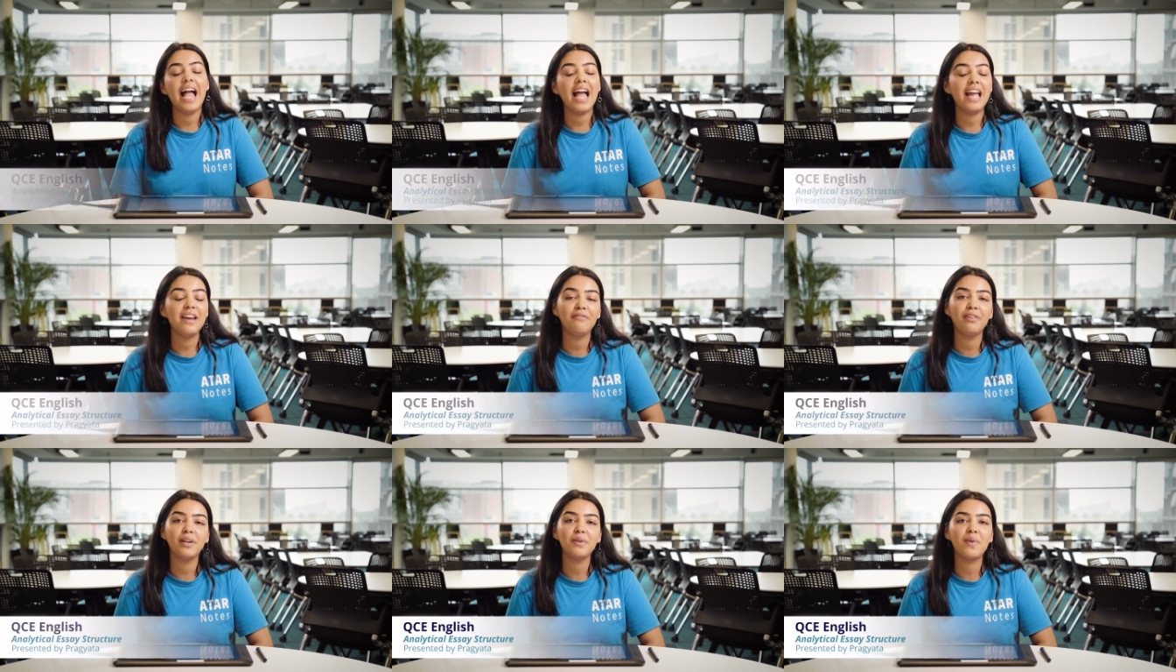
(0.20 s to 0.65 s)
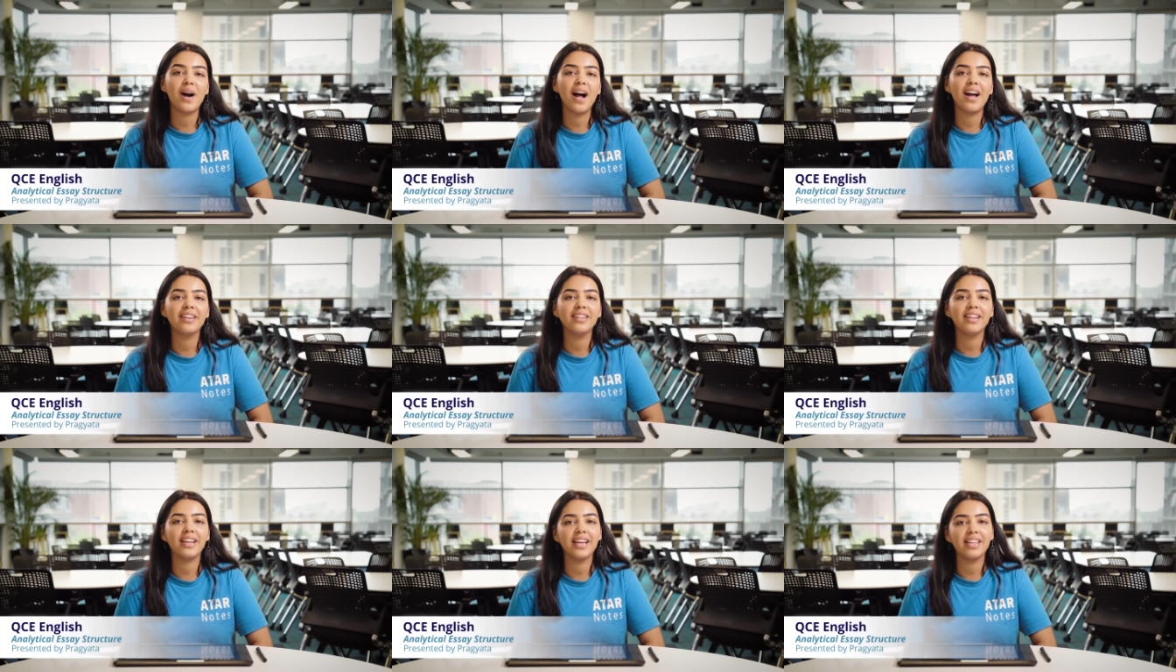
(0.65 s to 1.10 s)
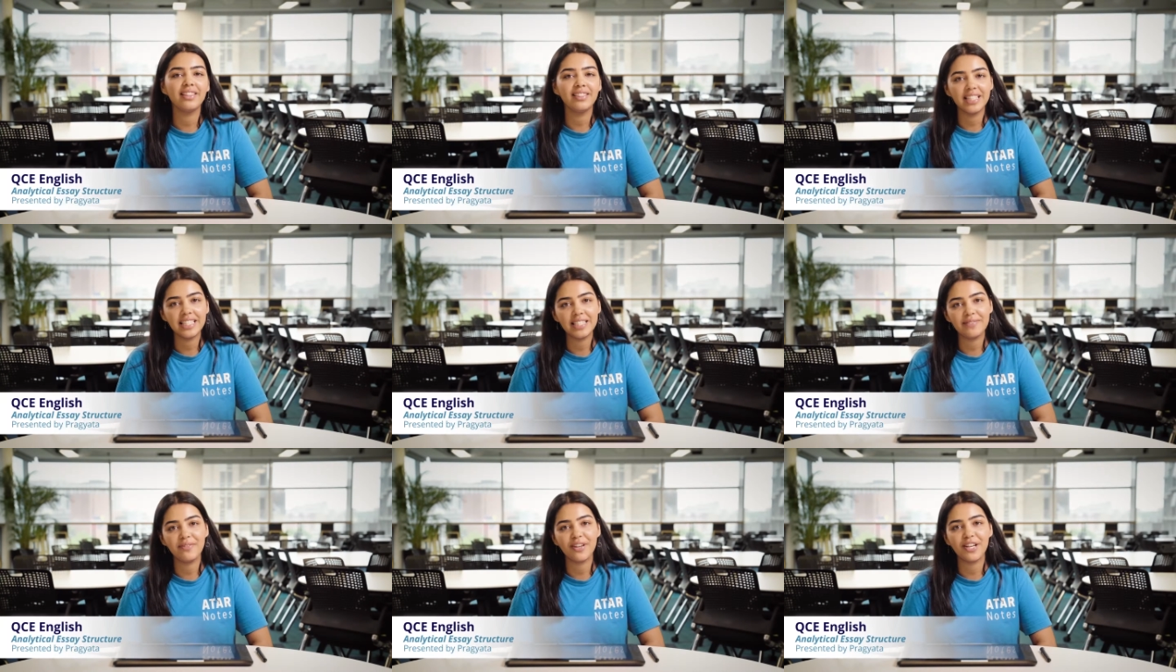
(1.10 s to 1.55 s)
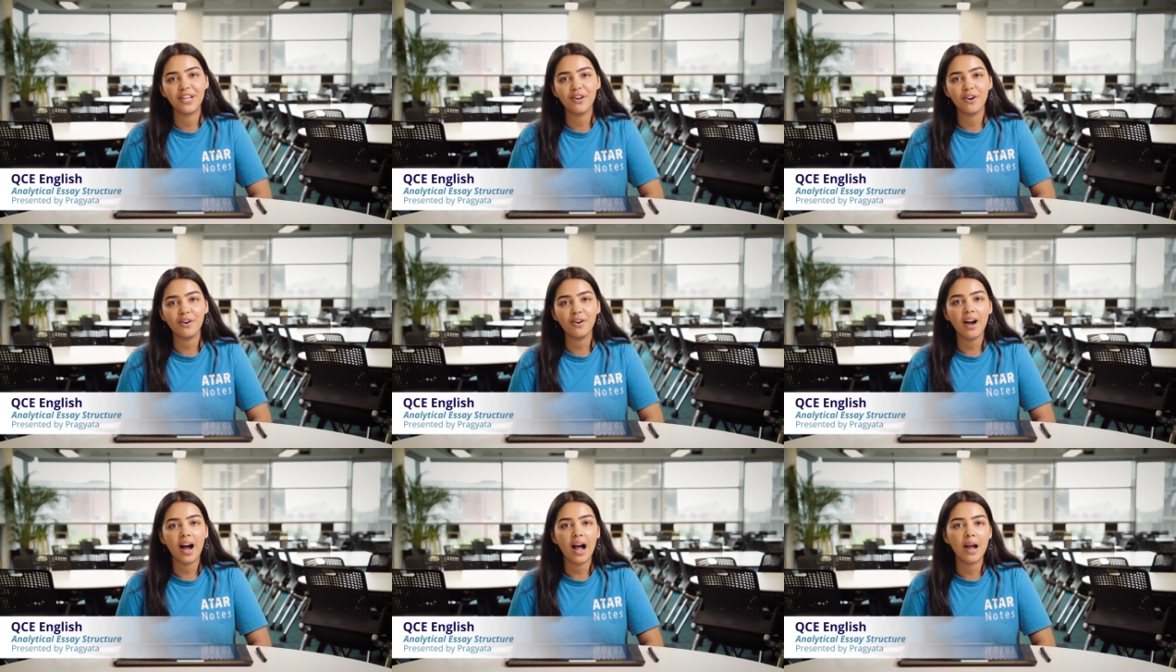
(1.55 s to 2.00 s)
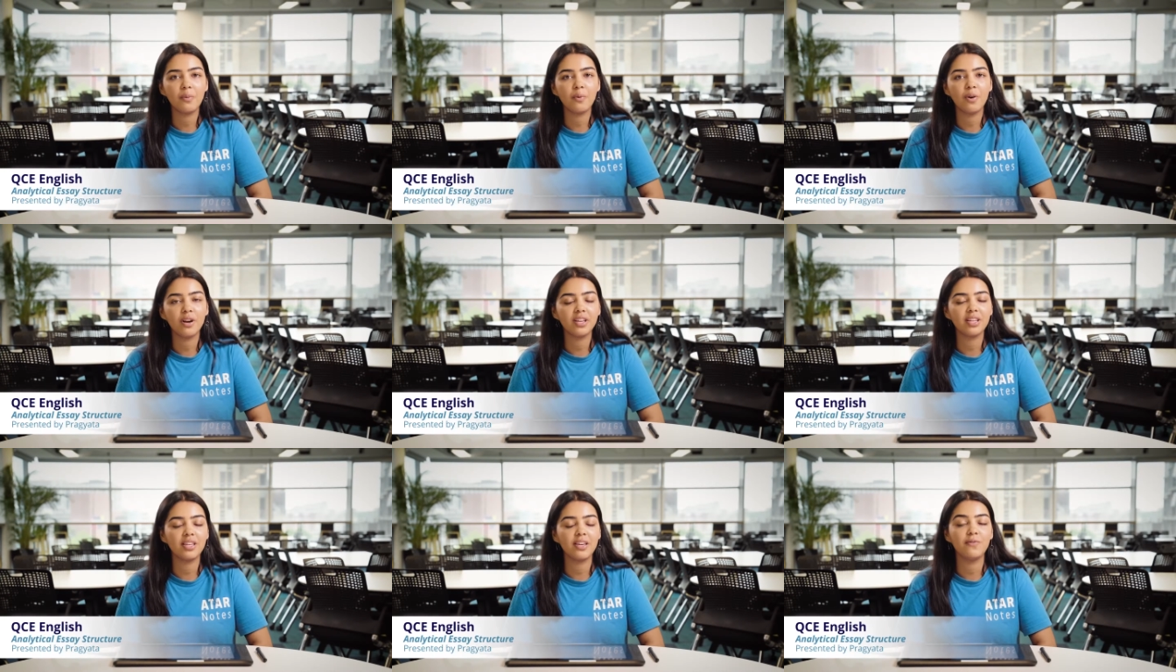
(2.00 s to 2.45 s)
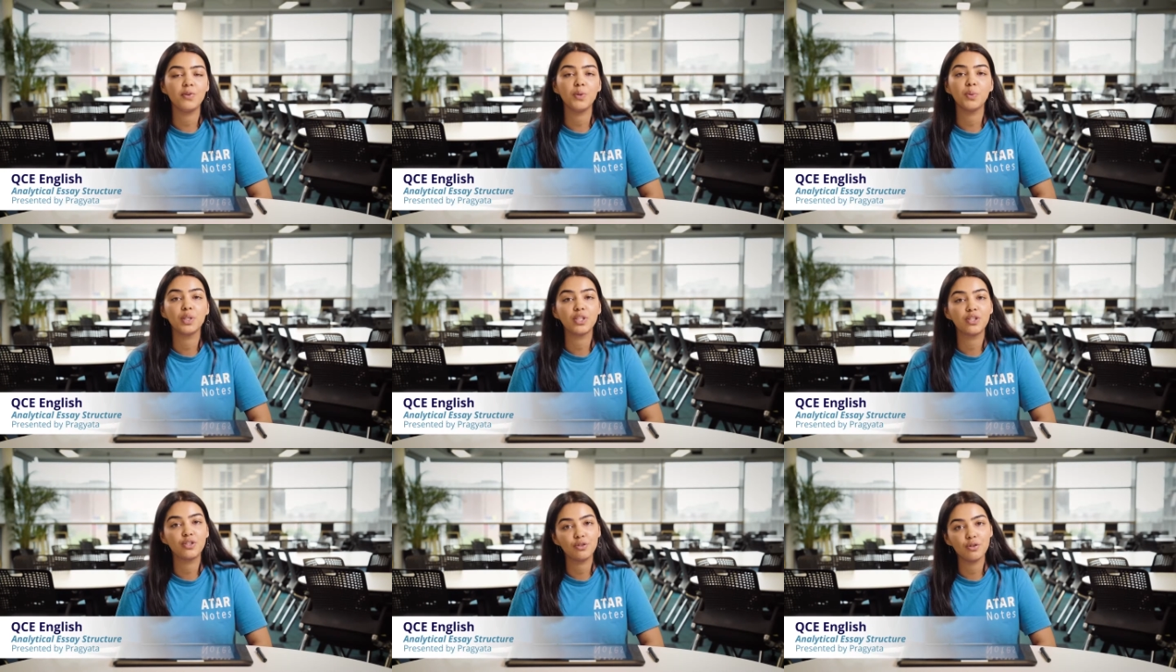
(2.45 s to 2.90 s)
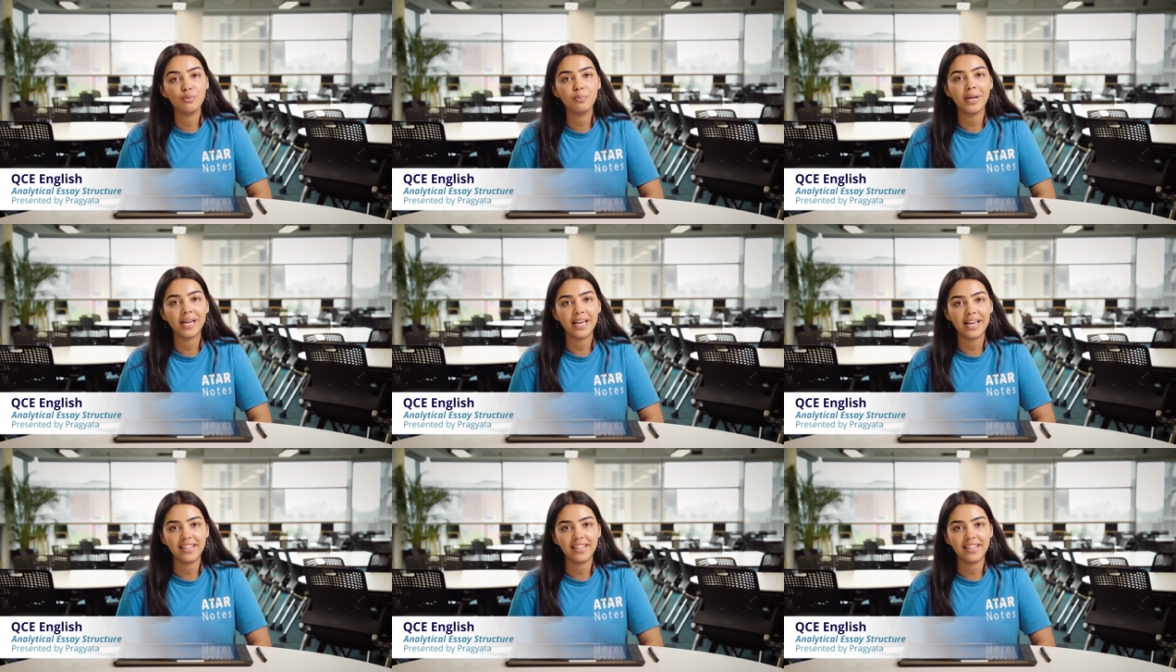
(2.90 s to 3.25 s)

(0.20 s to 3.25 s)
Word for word: Hey everyone, in this video I want to give you a super